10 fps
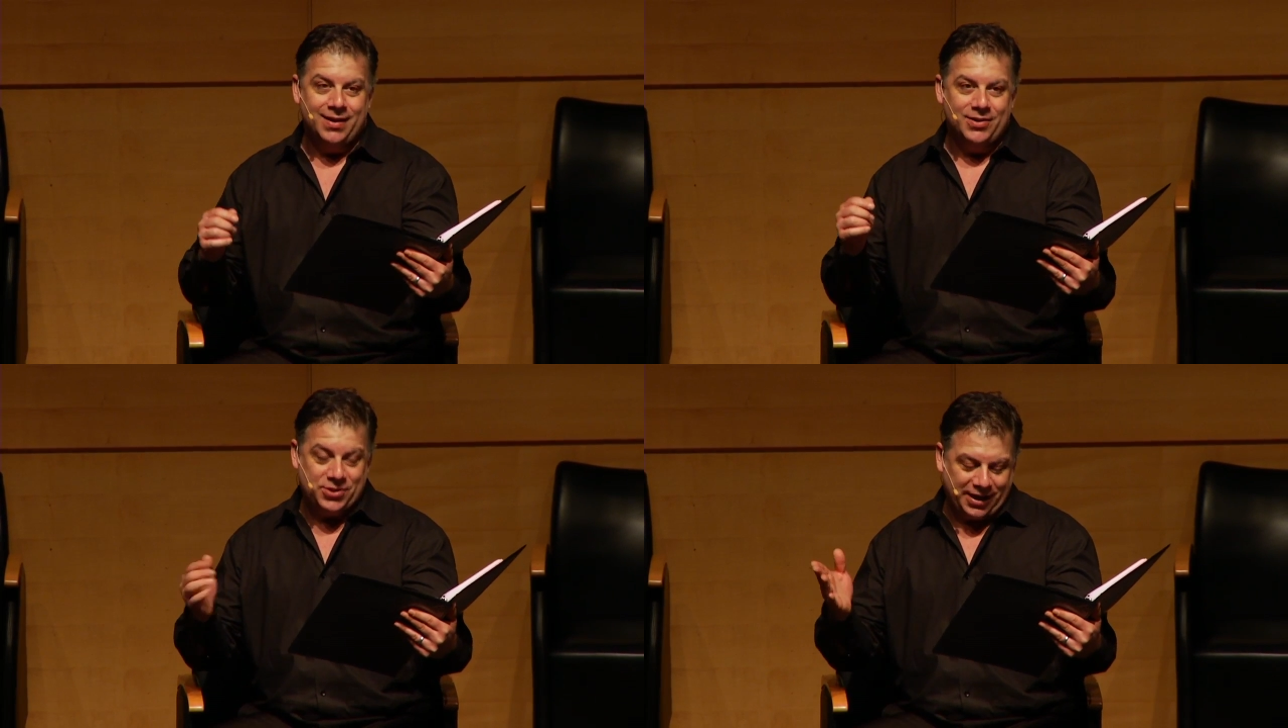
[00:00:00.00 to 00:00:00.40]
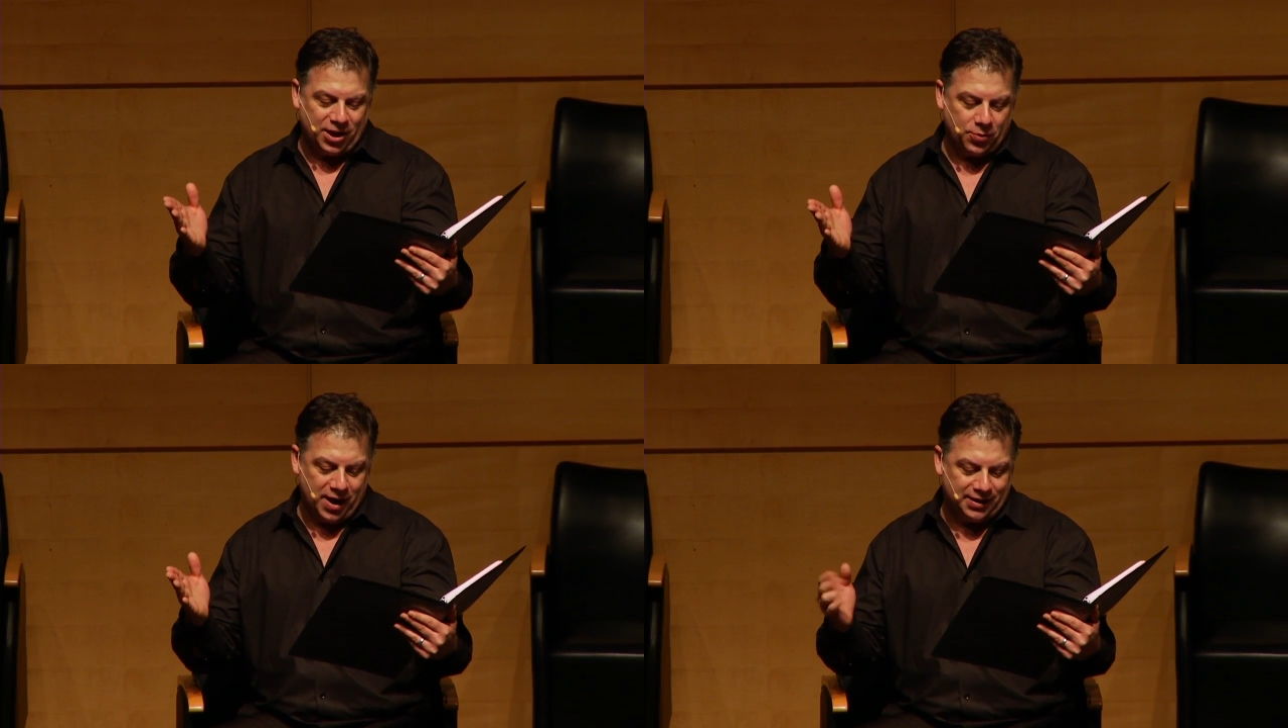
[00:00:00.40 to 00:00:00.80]
second
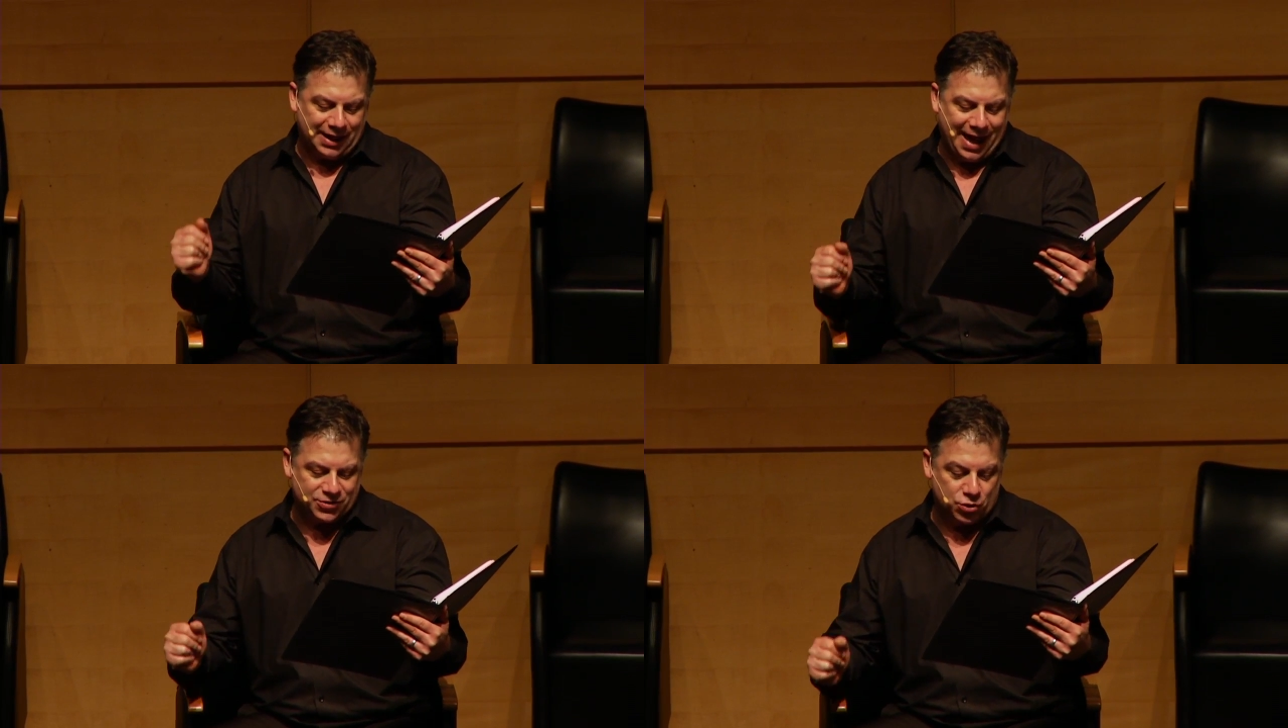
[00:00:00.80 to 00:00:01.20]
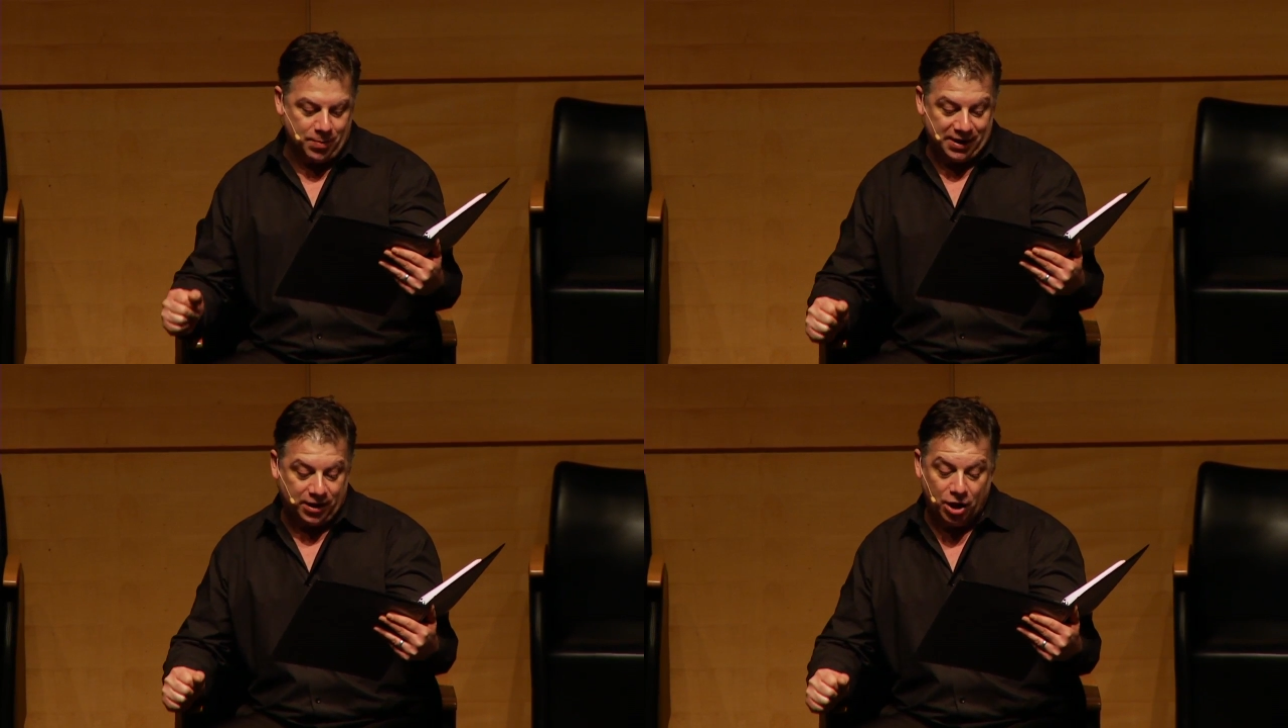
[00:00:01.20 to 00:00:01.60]
grade classroom
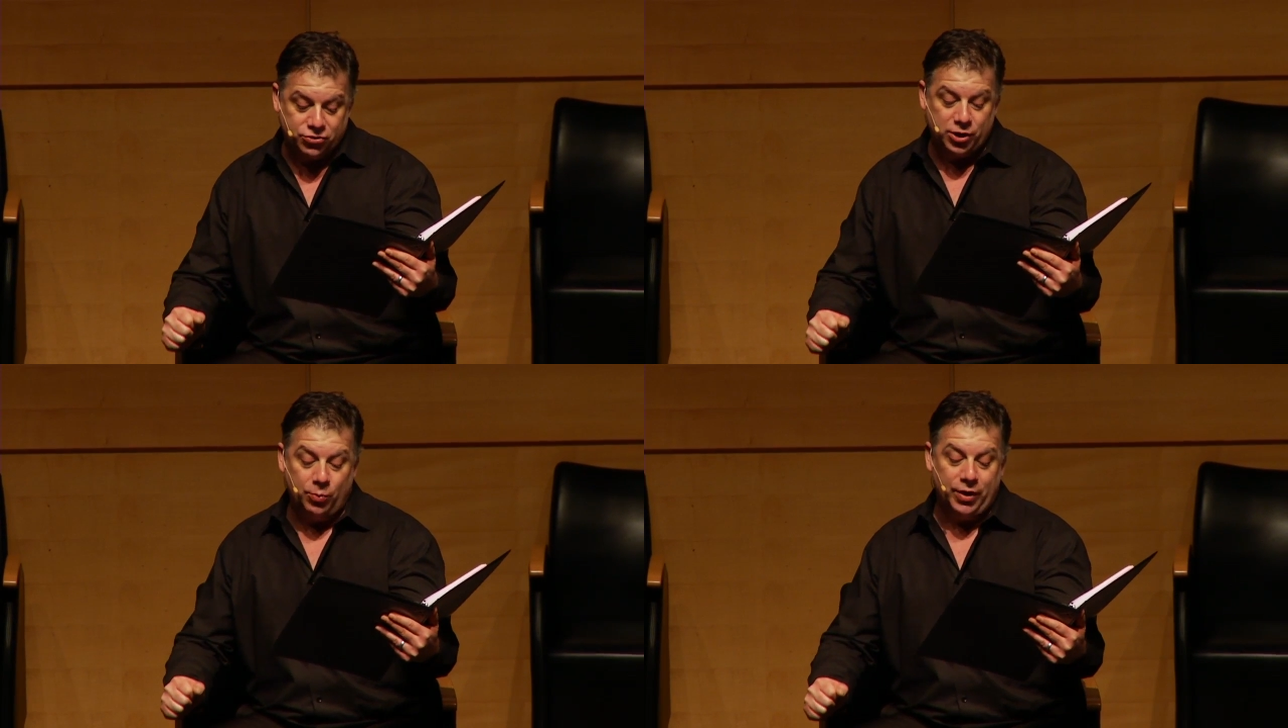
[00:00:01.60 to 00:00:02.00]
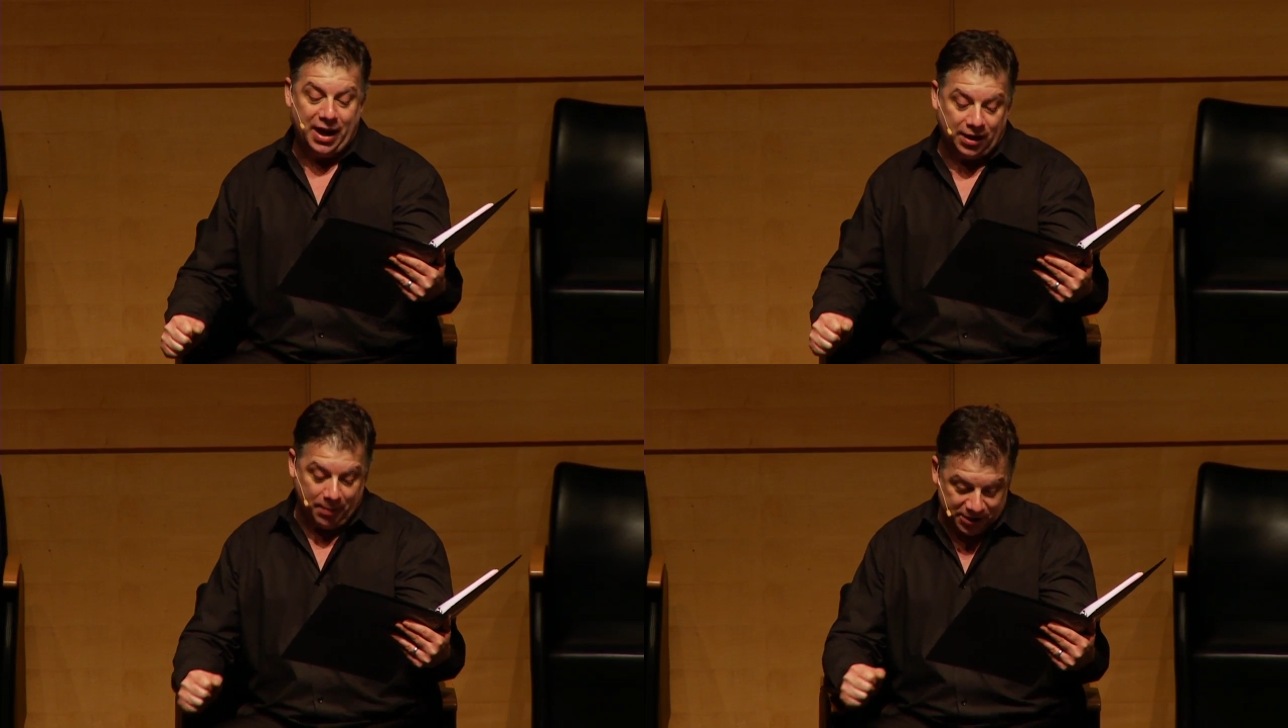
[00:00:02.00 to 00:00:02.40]
at Countrywood
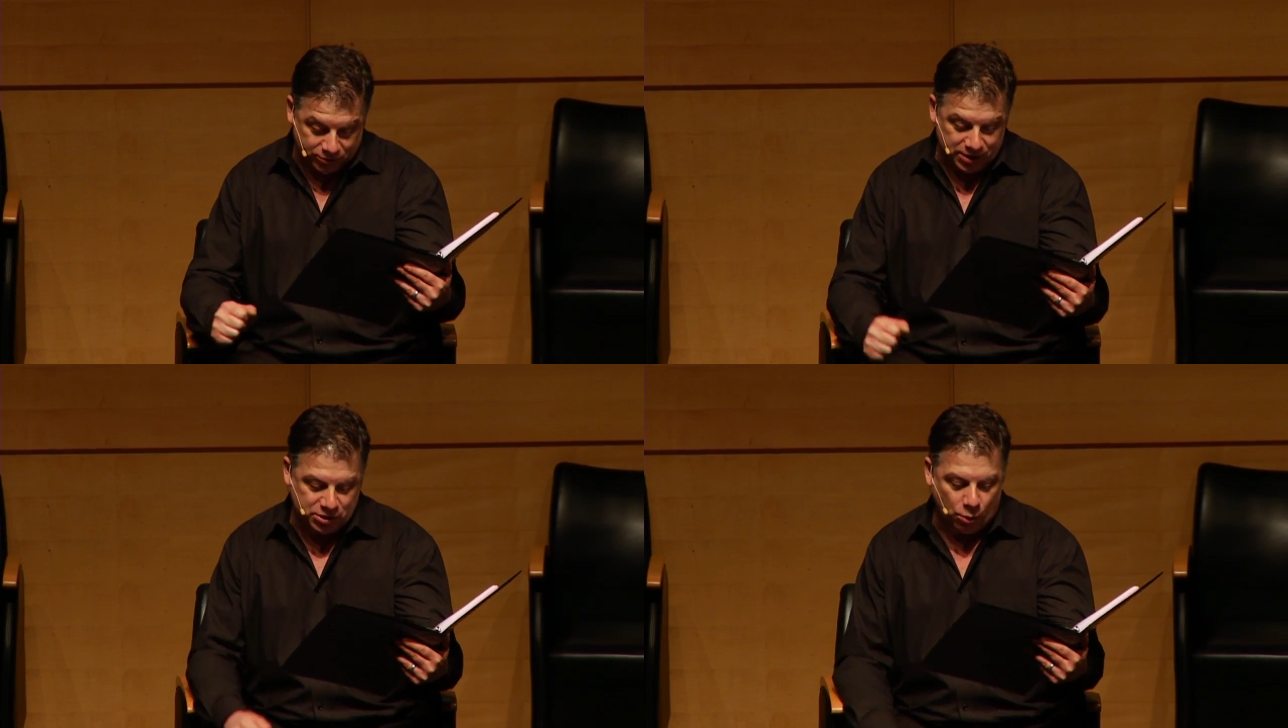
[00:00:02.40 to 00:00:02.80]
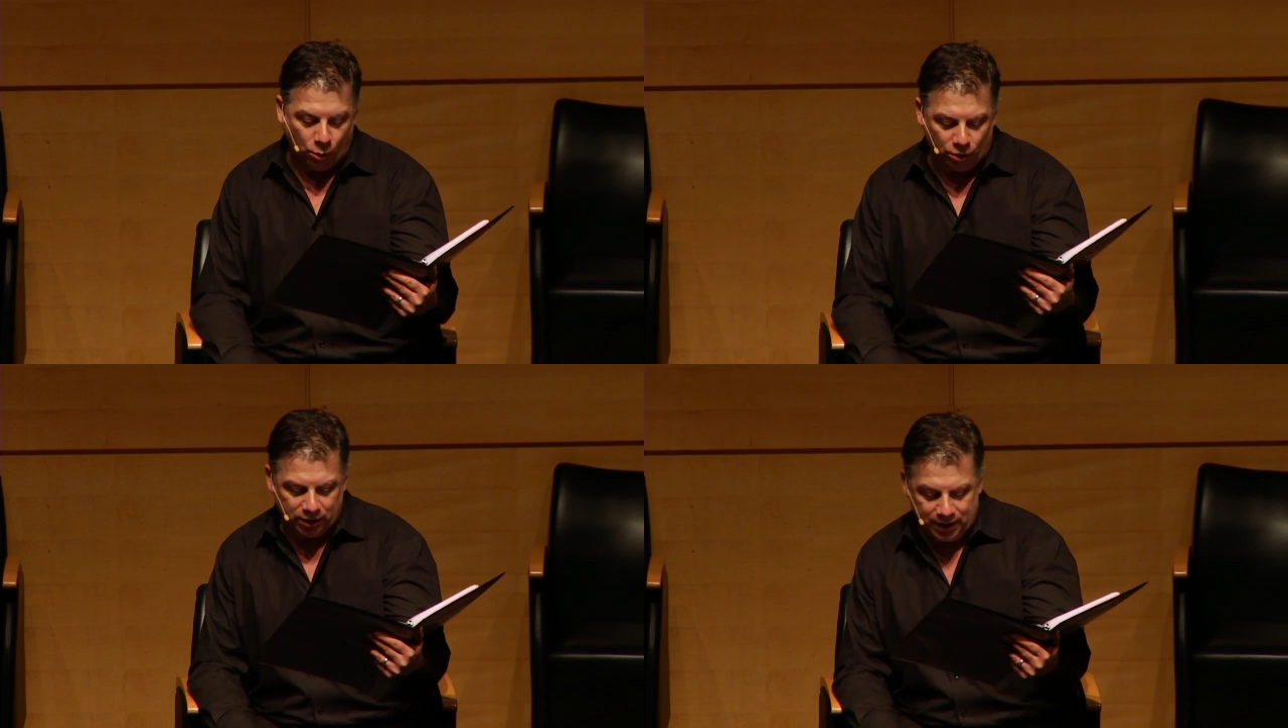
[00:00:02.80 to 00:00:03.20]
Elementary
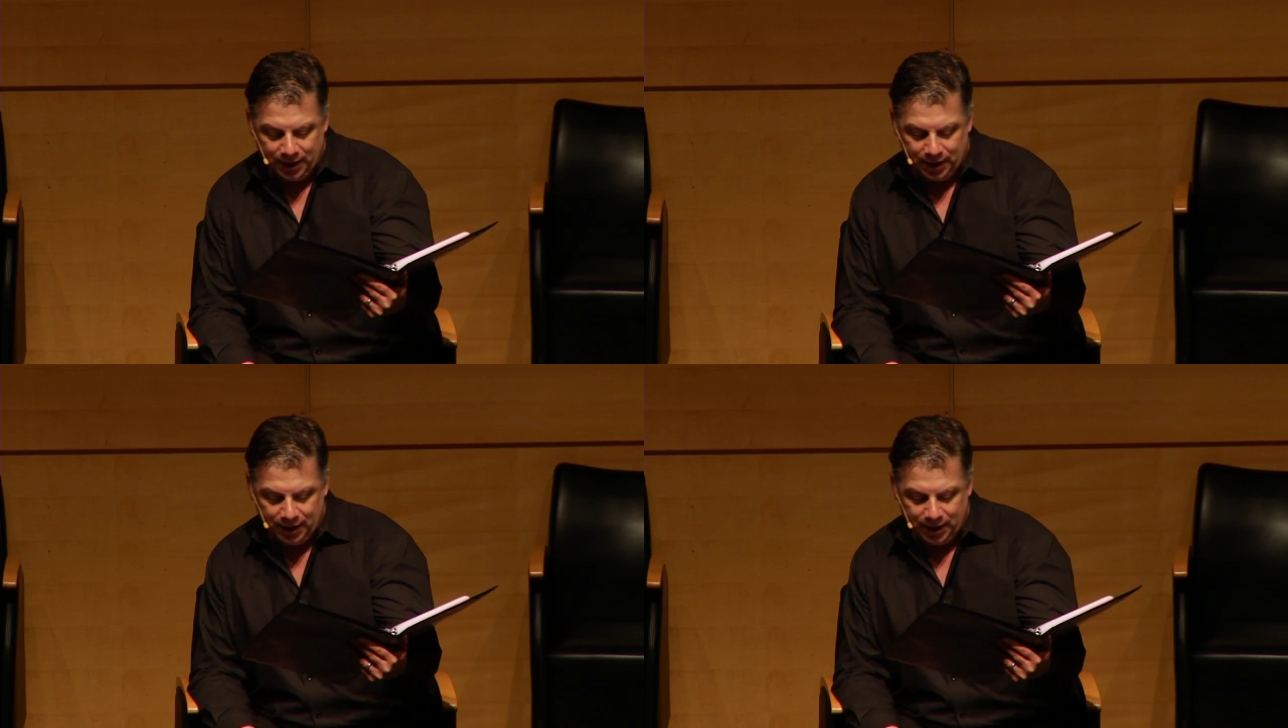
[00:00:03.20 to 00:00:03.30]
School,